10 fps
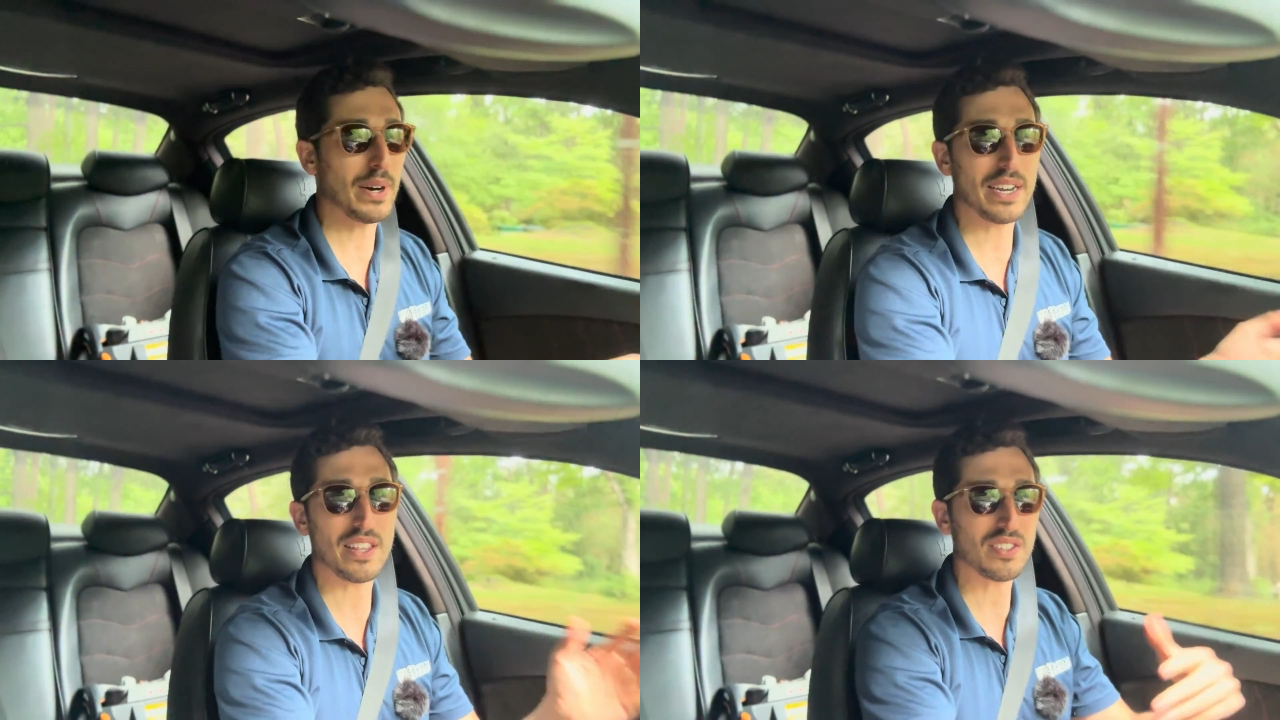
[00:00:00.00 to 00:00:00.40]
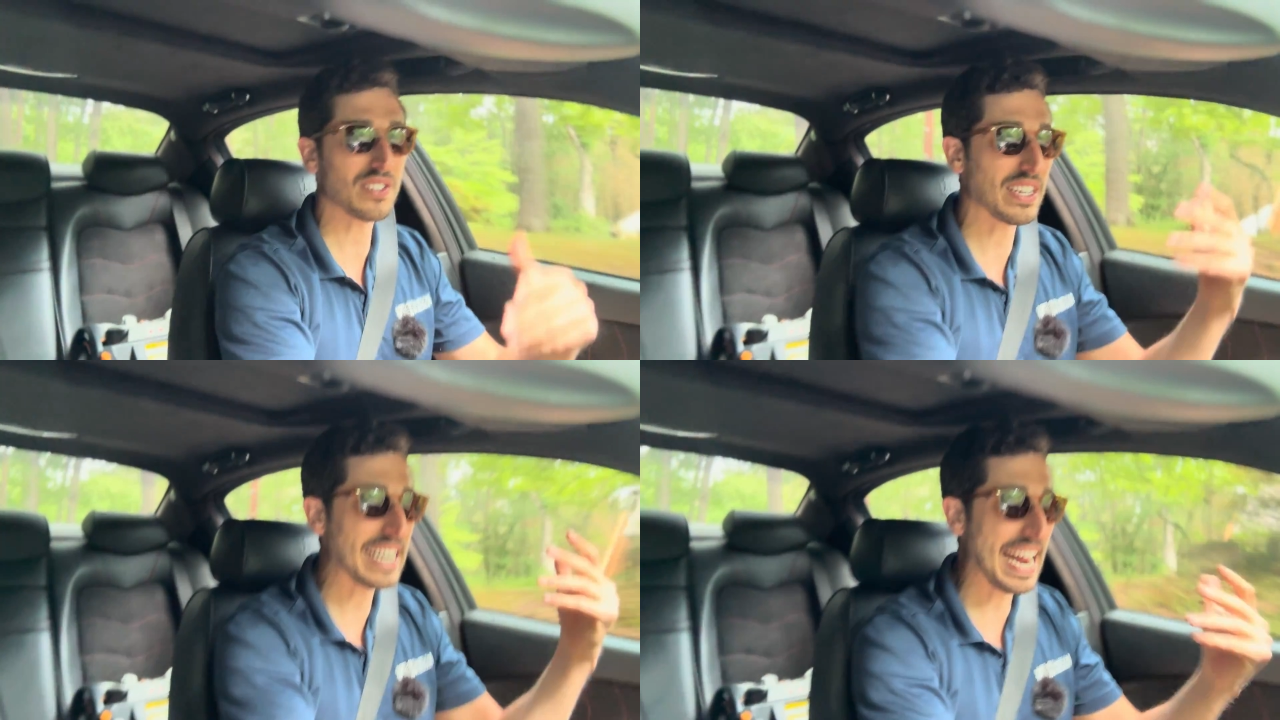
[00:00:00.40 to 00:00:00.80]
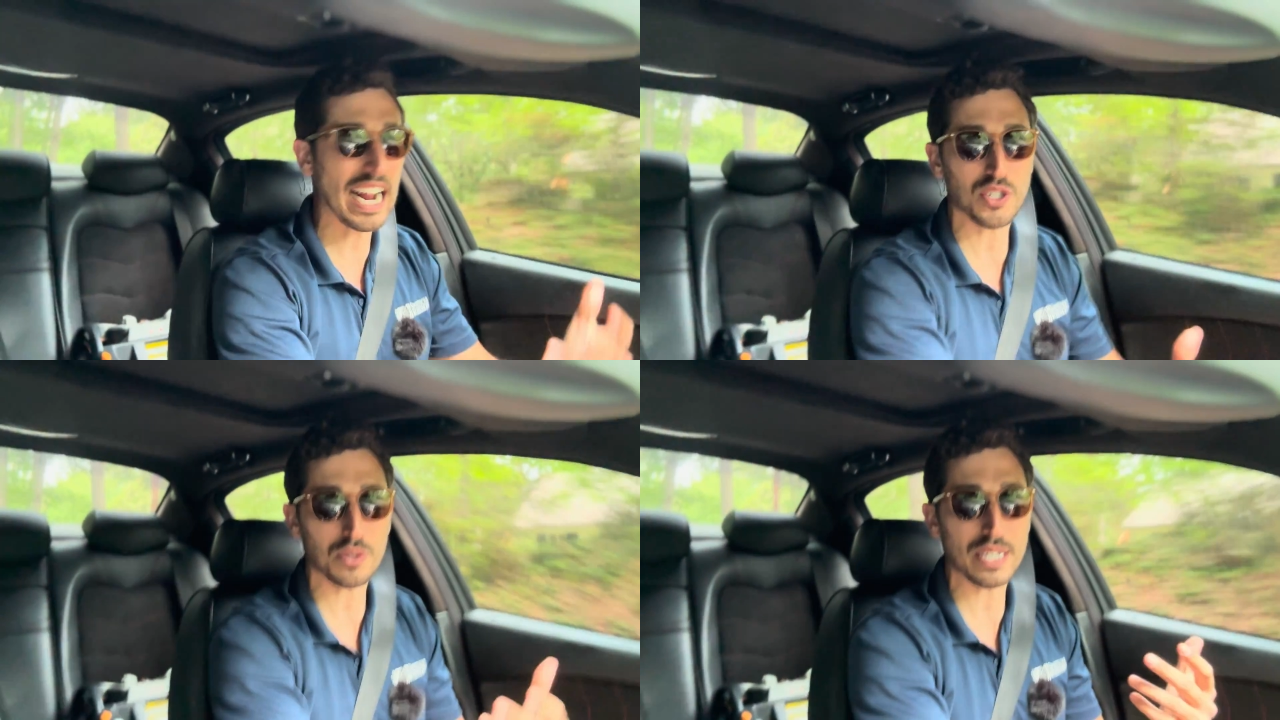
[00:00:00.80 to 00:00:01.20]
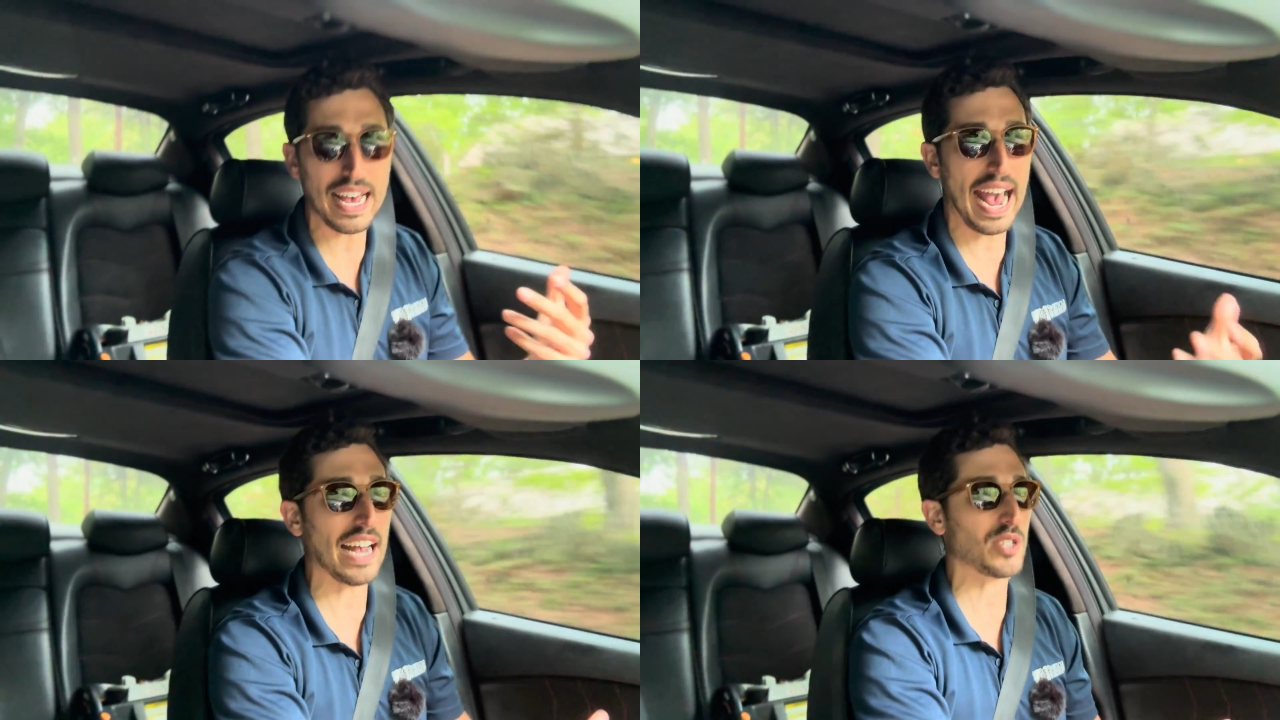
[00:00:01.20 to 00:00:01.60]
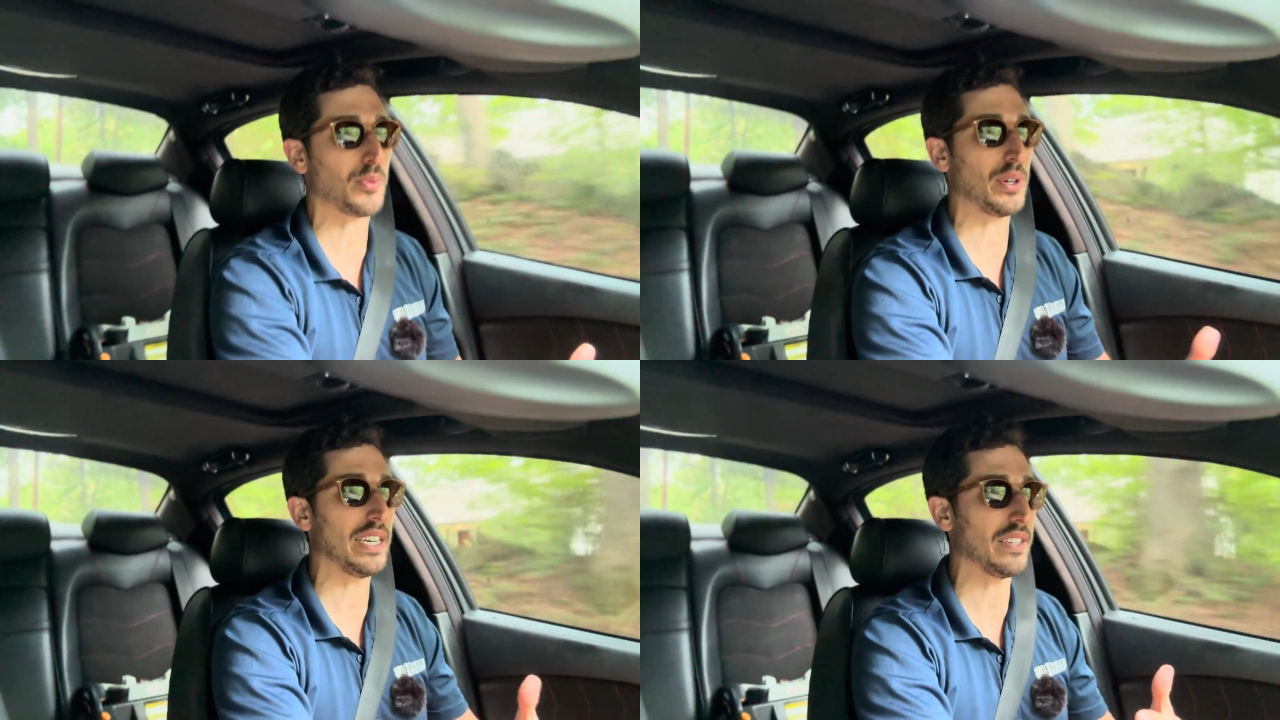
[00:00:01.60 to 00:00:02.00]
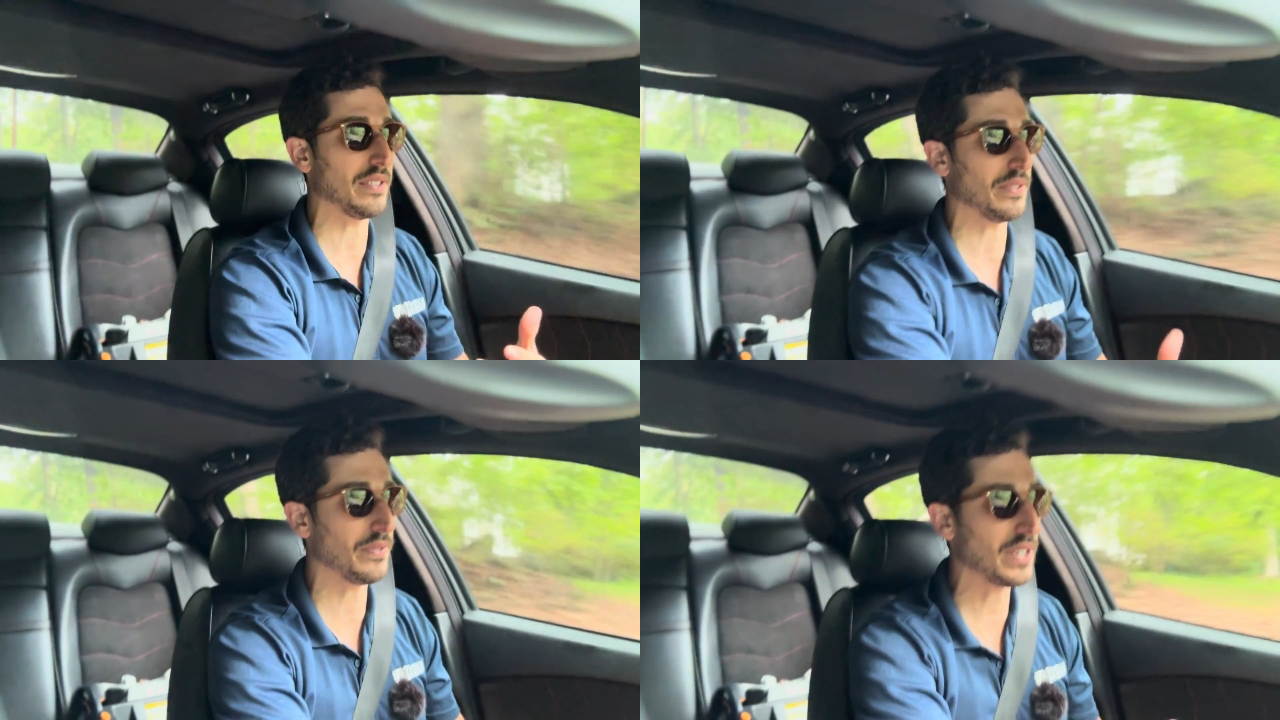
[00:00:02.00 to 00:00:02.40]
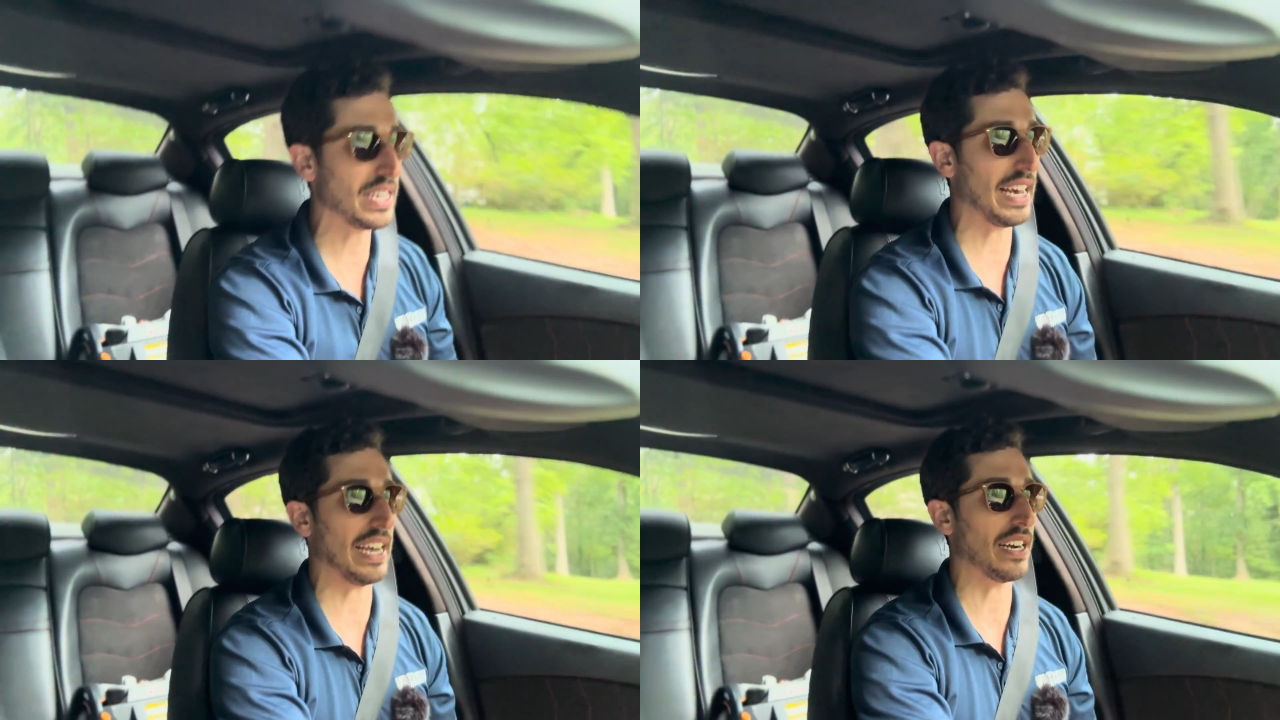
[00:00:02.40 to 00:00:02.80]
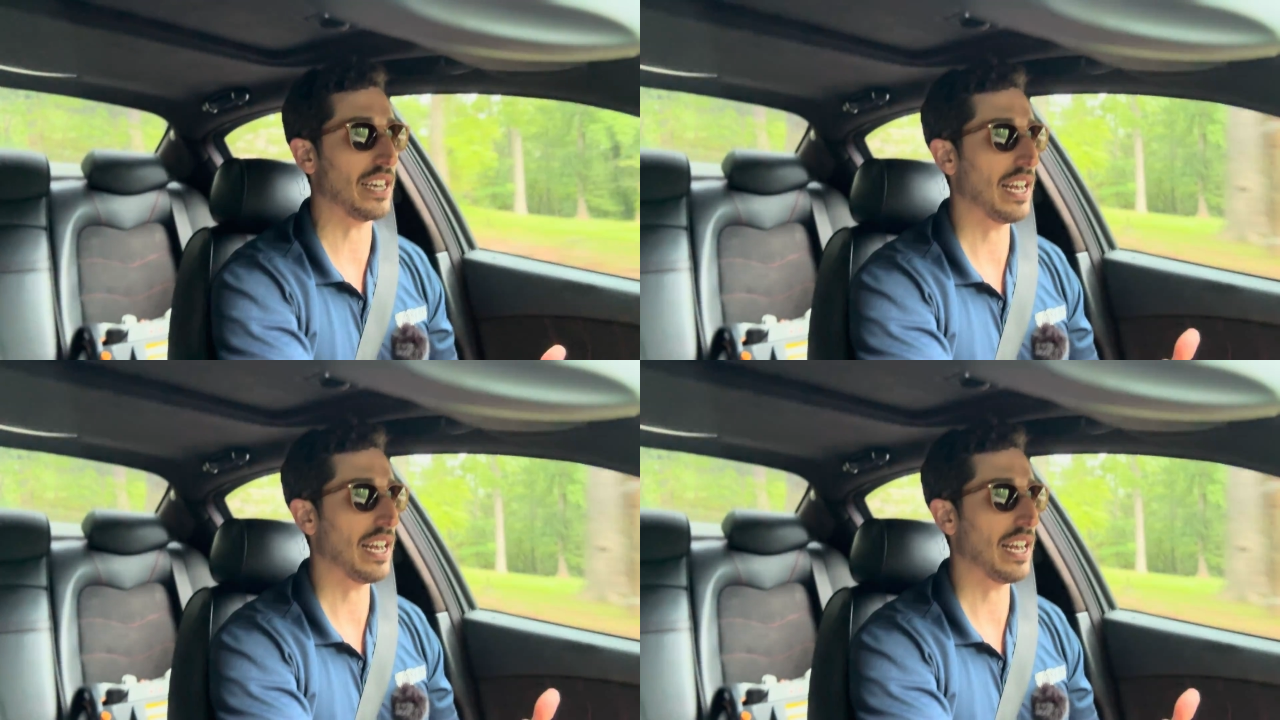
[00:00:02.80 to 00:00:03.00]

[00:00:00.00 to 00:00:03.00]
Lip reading: but this is a naturally aspirated V8.